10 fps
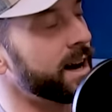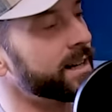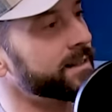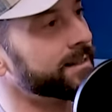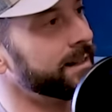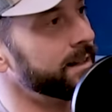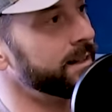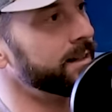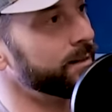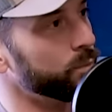got
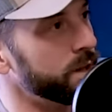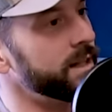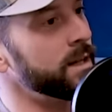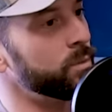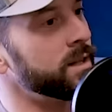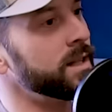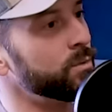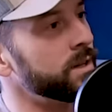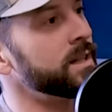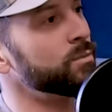really, really,
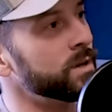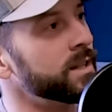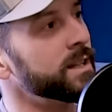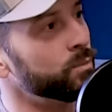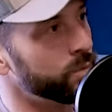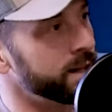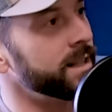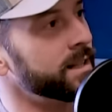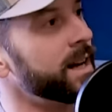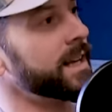really, really,
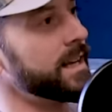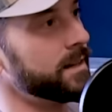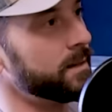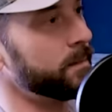really lucky.